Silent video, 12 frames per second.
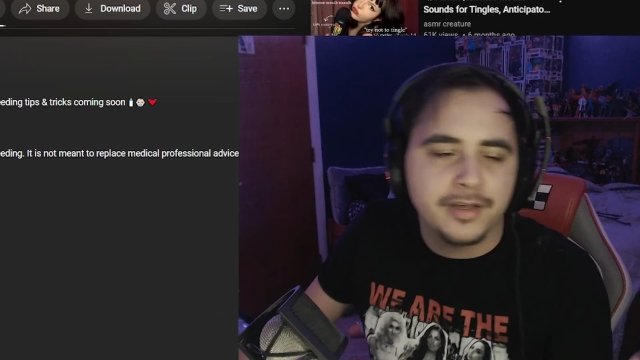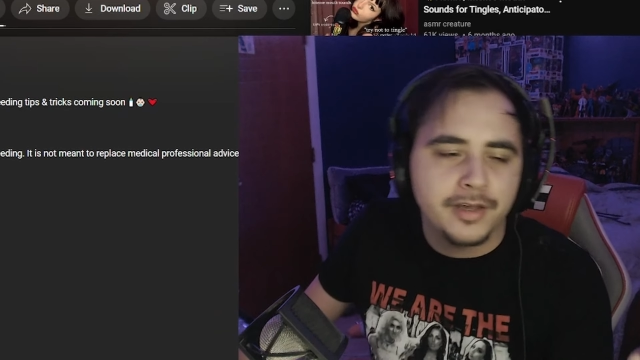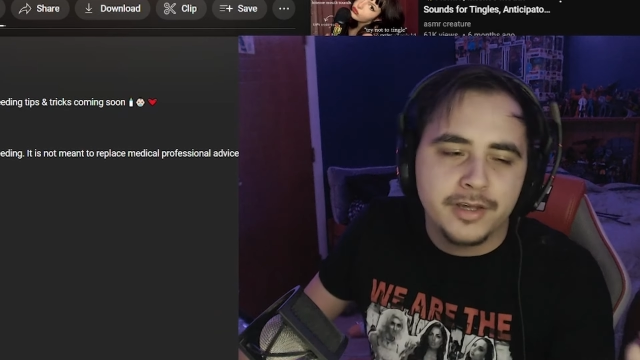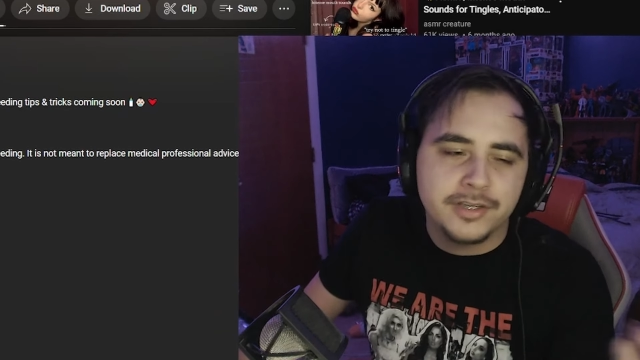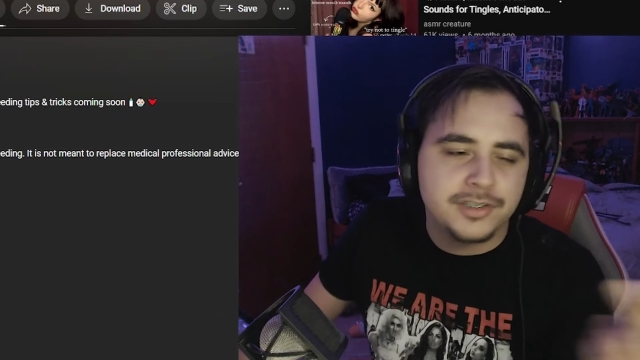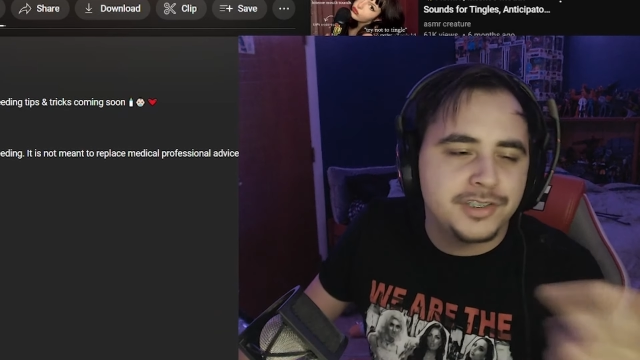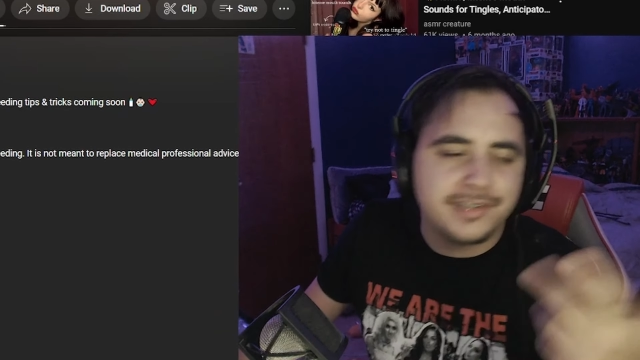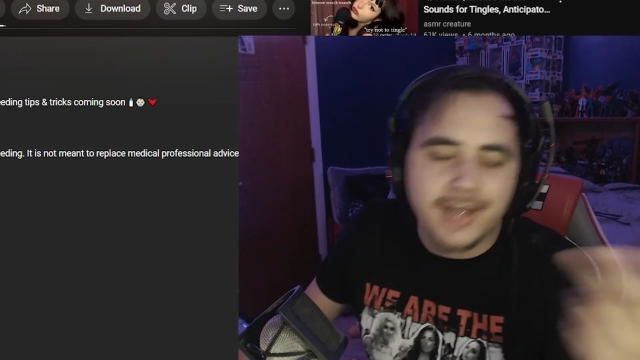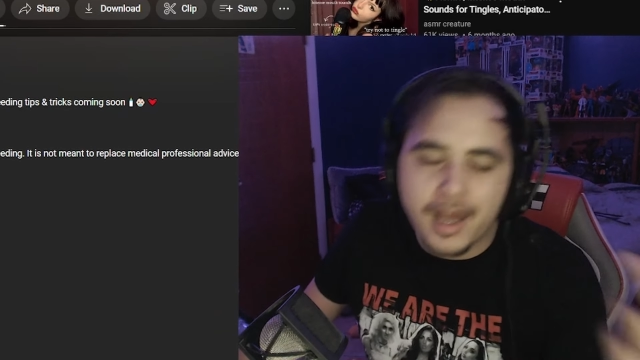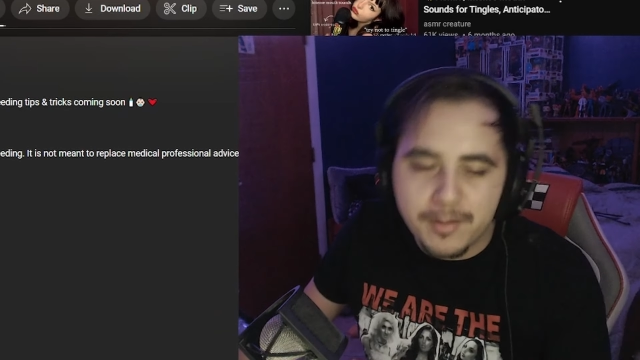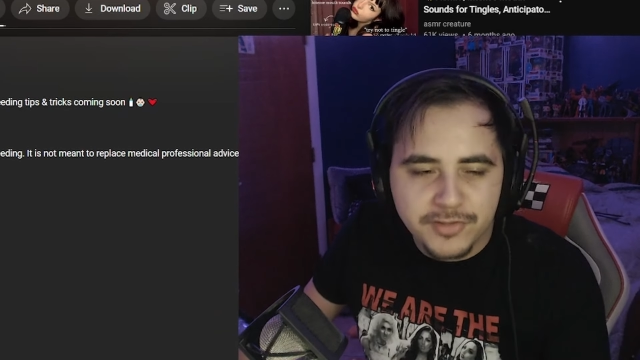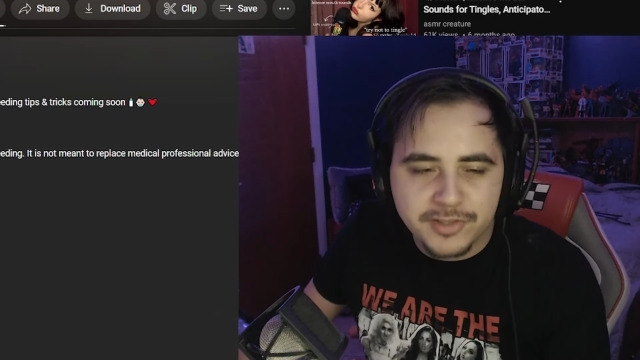She's
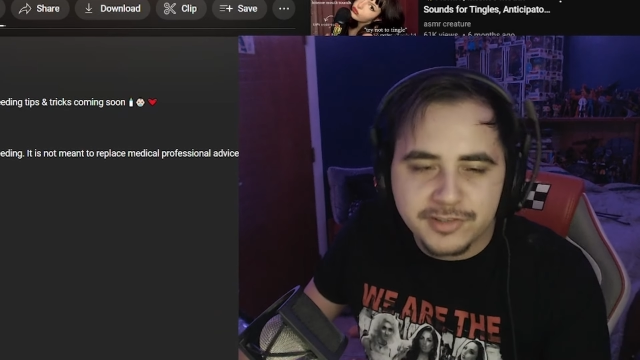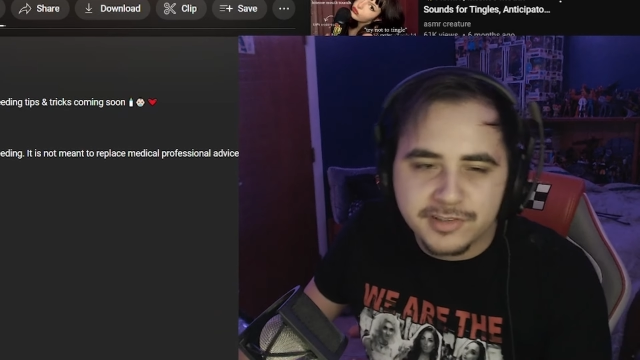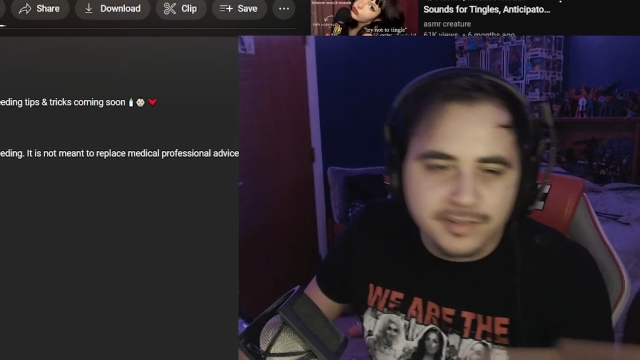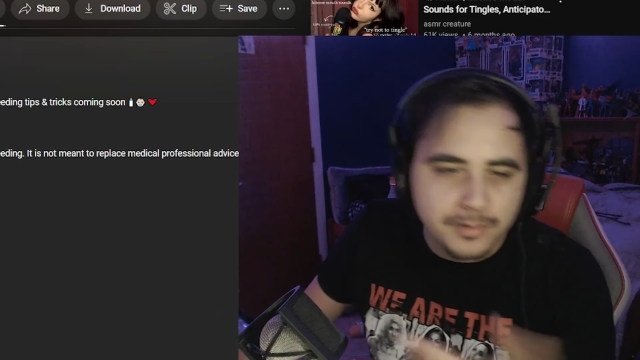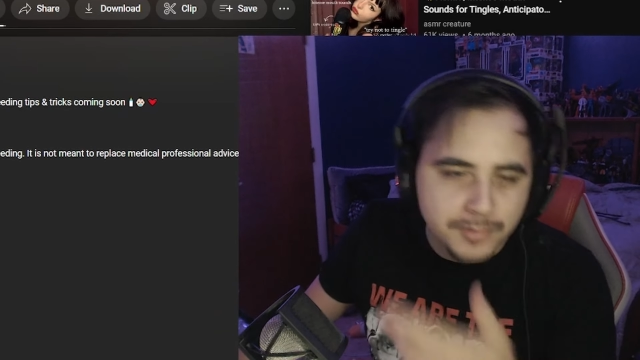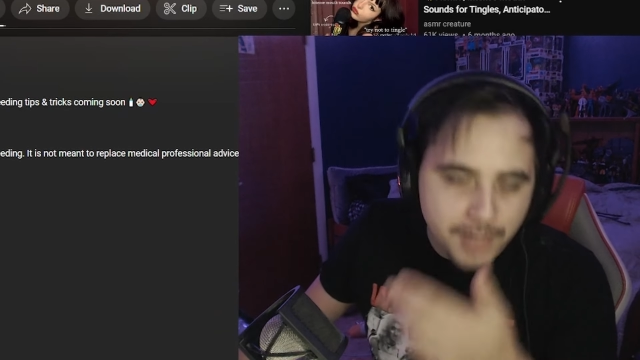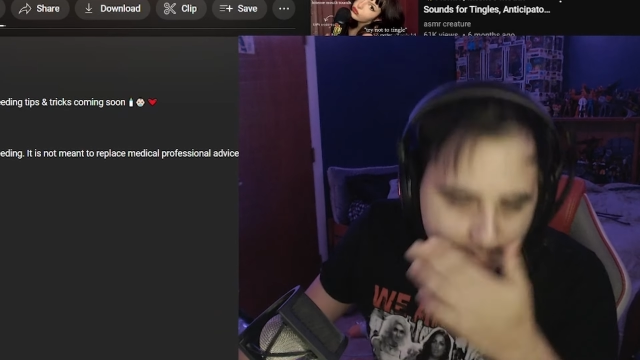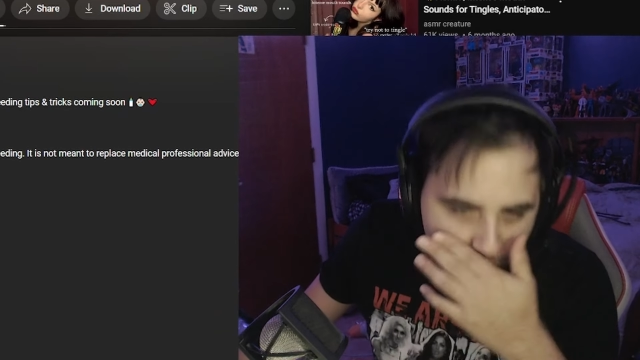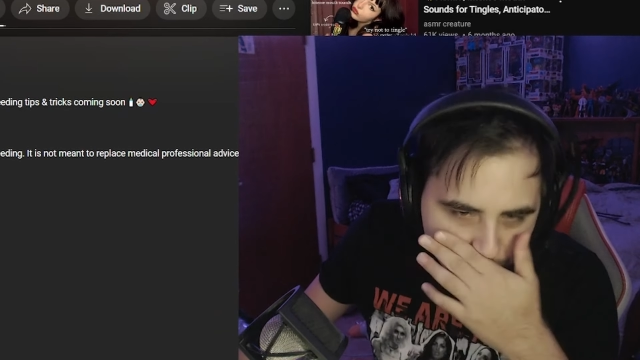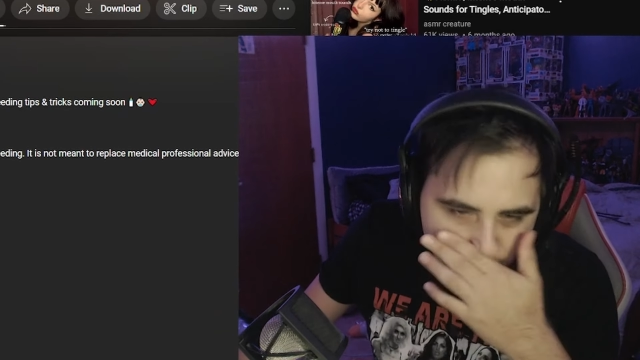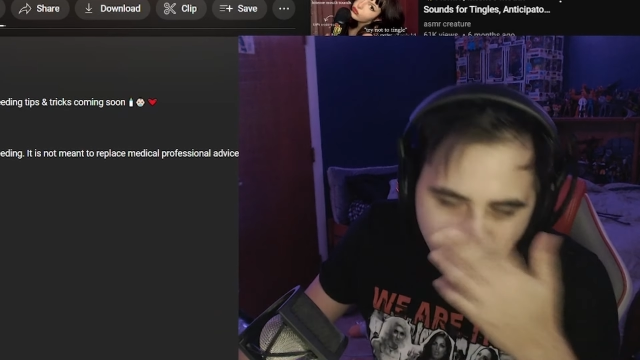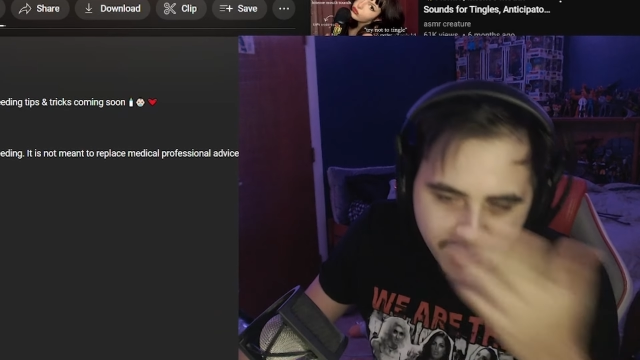obviously some type
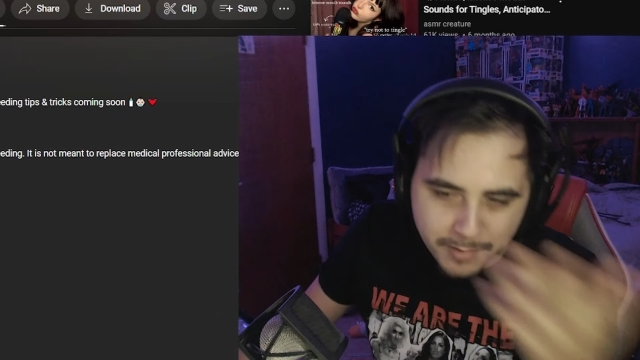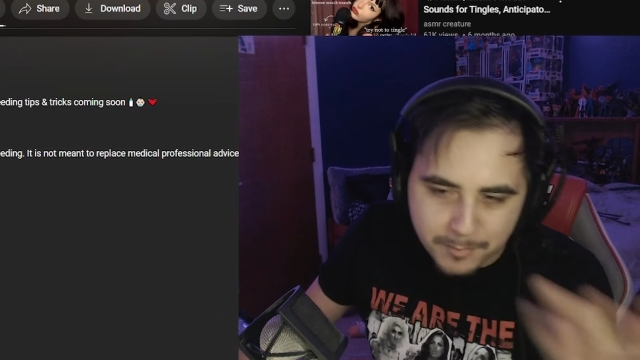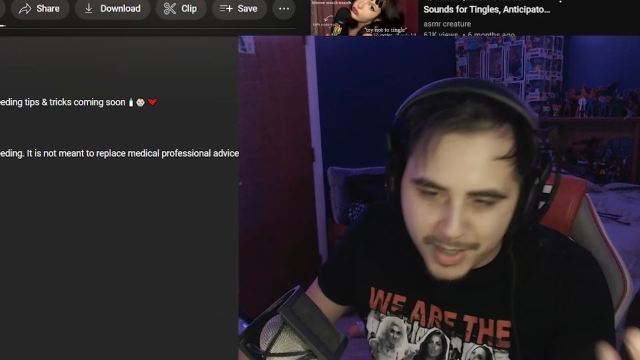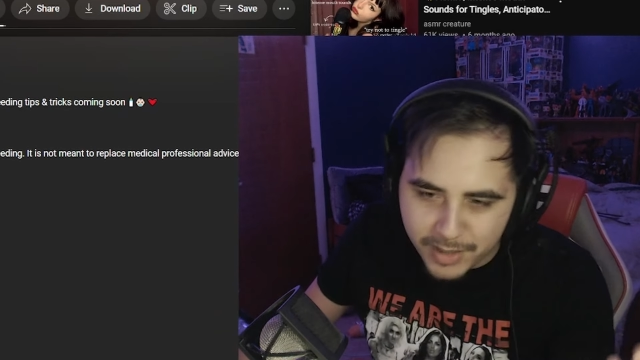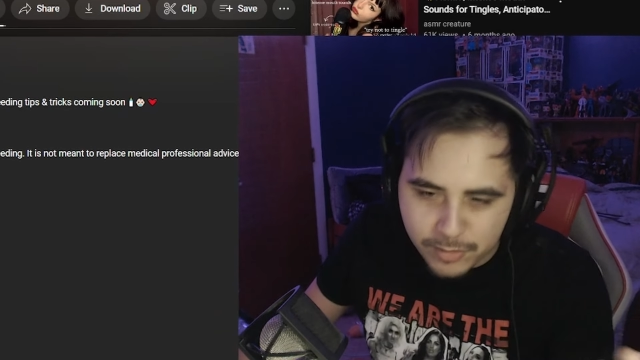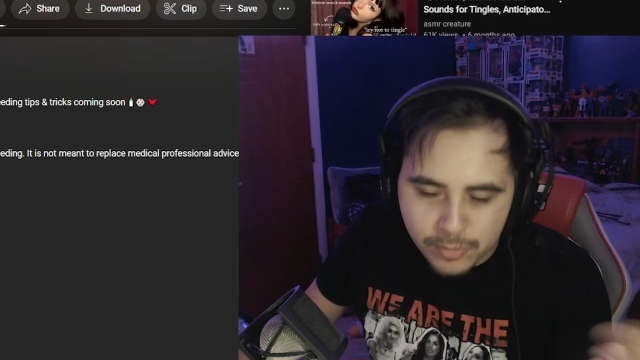of, like, medical